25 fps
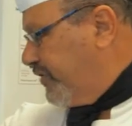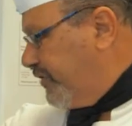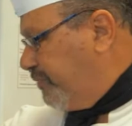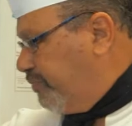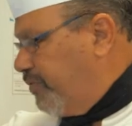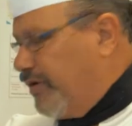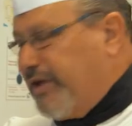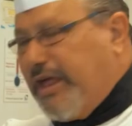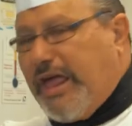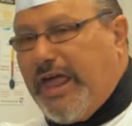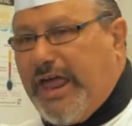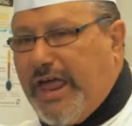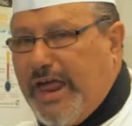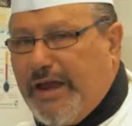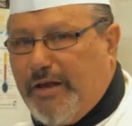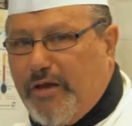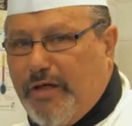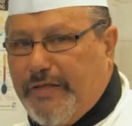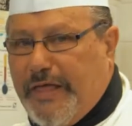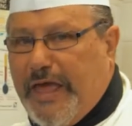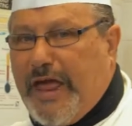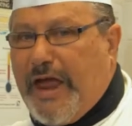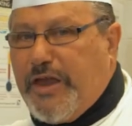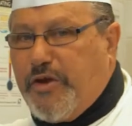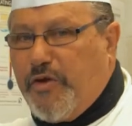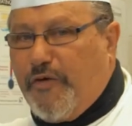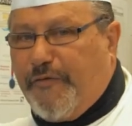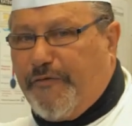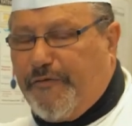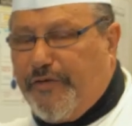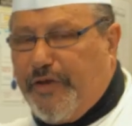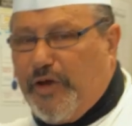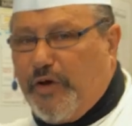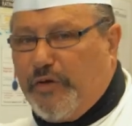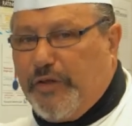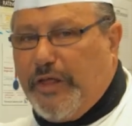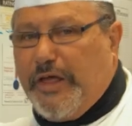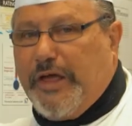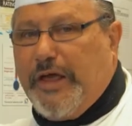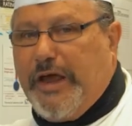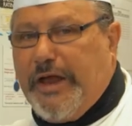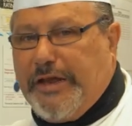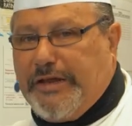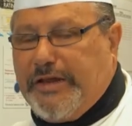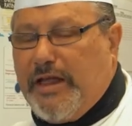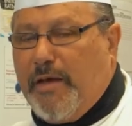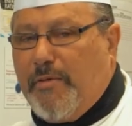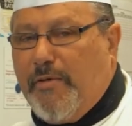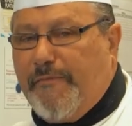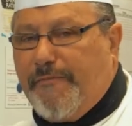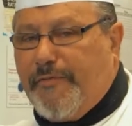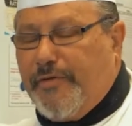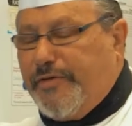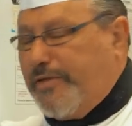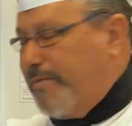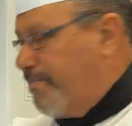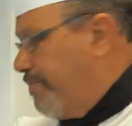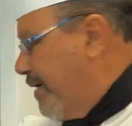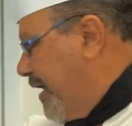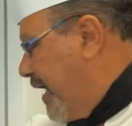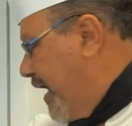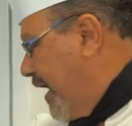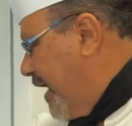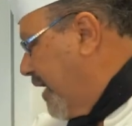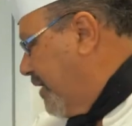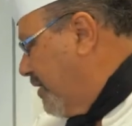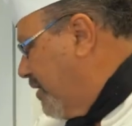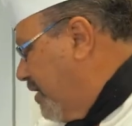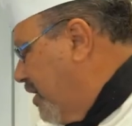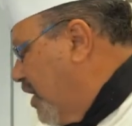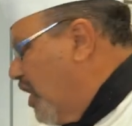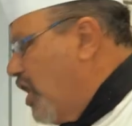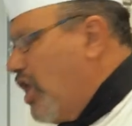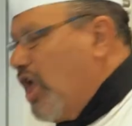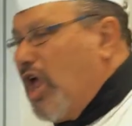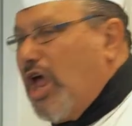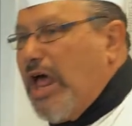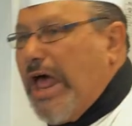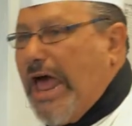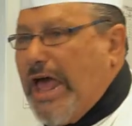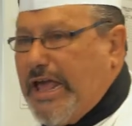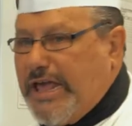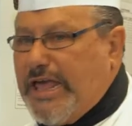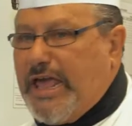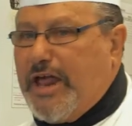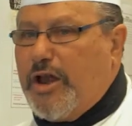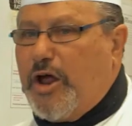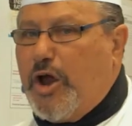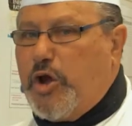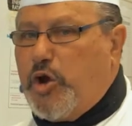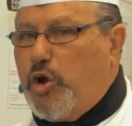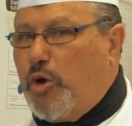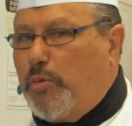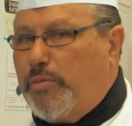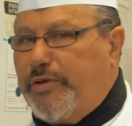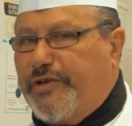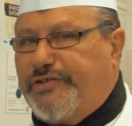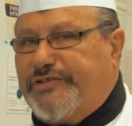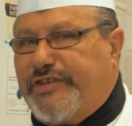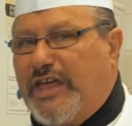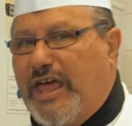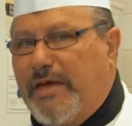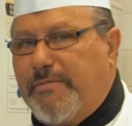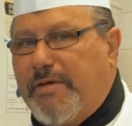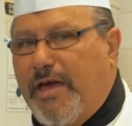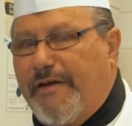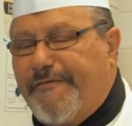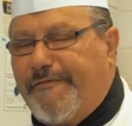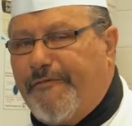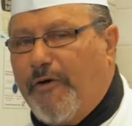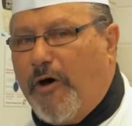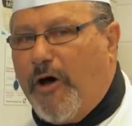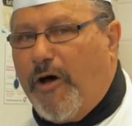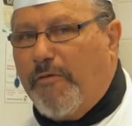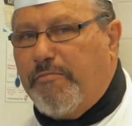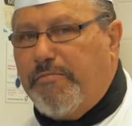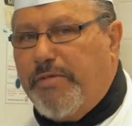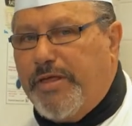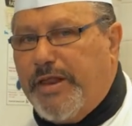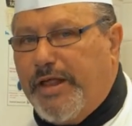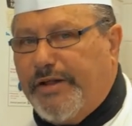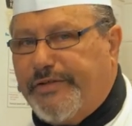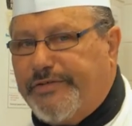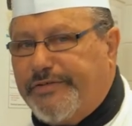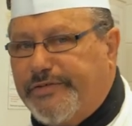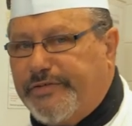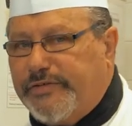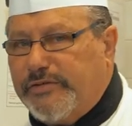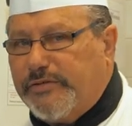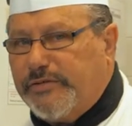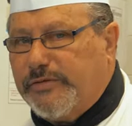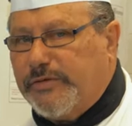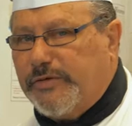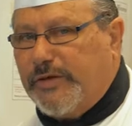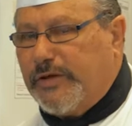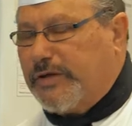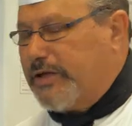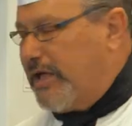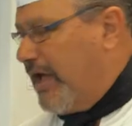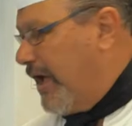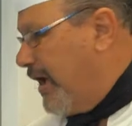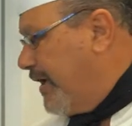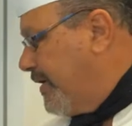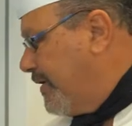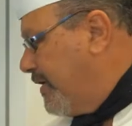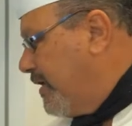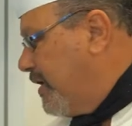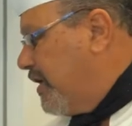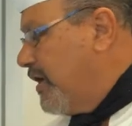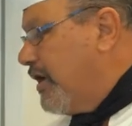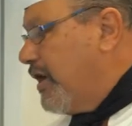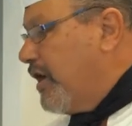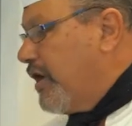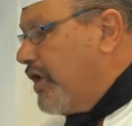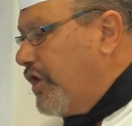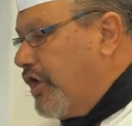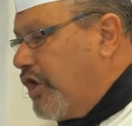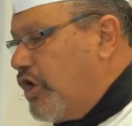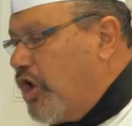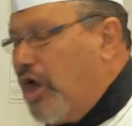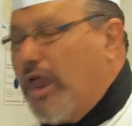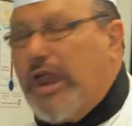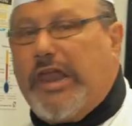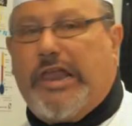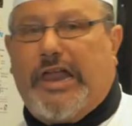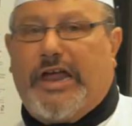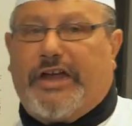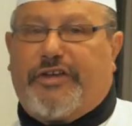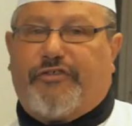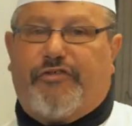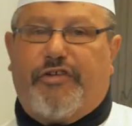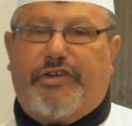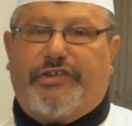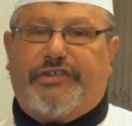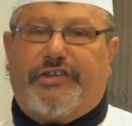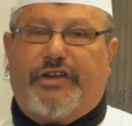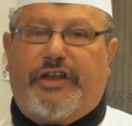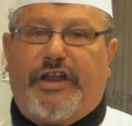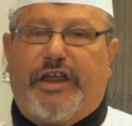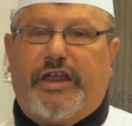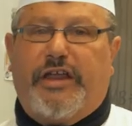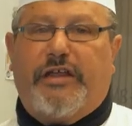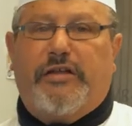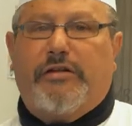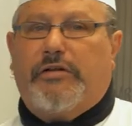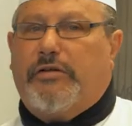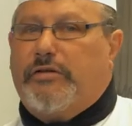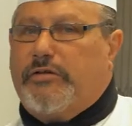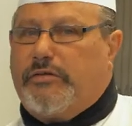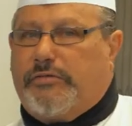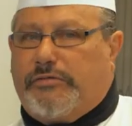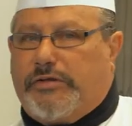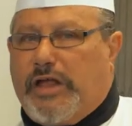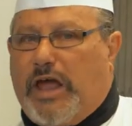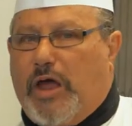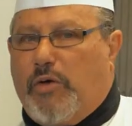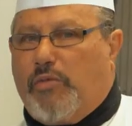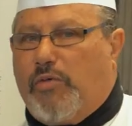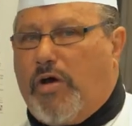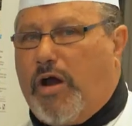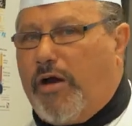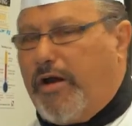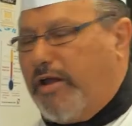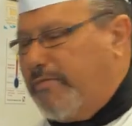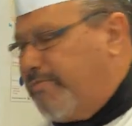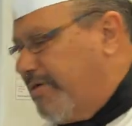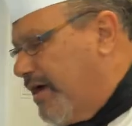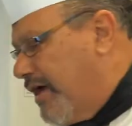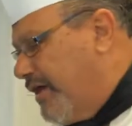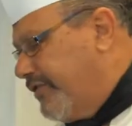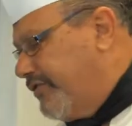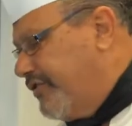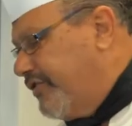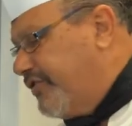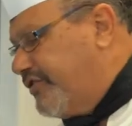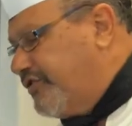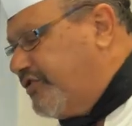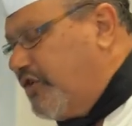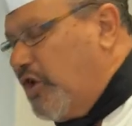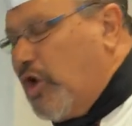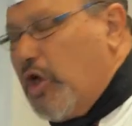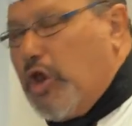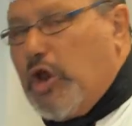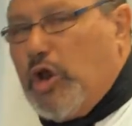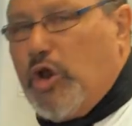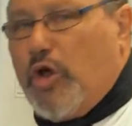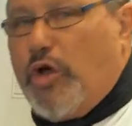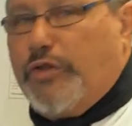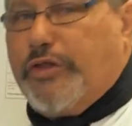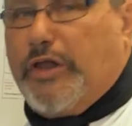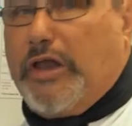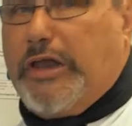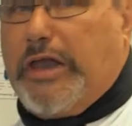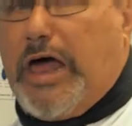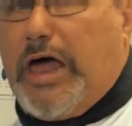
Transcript: just put your hand like that and you'll feel the heat coming from the pan. Again, I normally say about five minutes, okay? You got electricity, don't worry about it. Just turn it on the